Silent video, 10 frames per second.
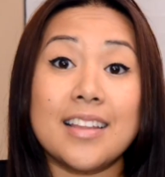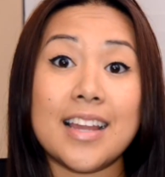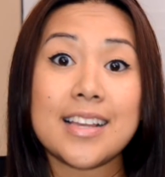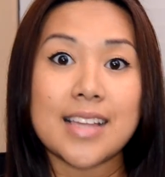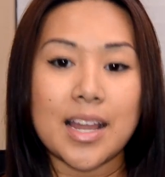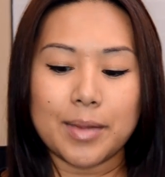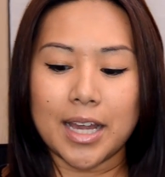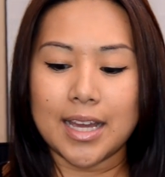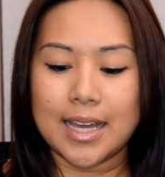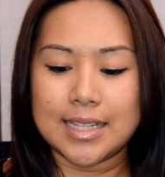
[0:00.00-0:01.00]
The next item I
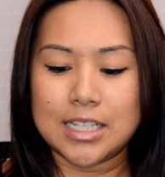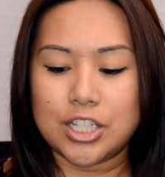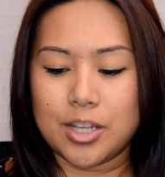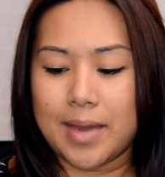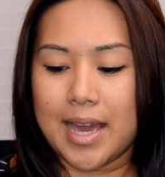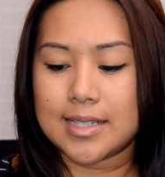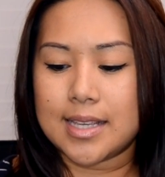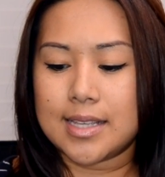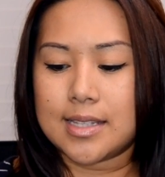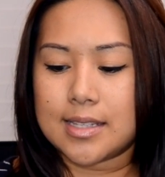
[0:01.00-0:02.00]
got at TJ Maxx
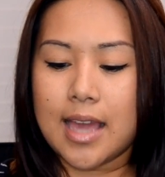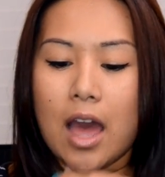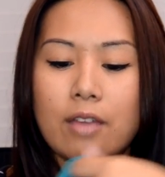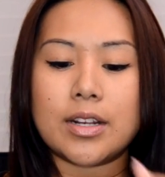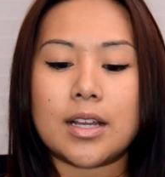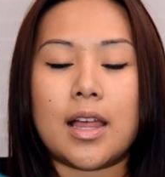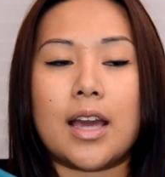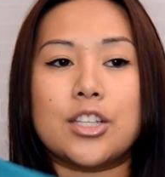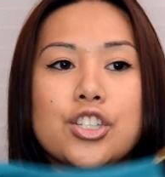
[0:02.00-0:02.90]
is this Calvin Klein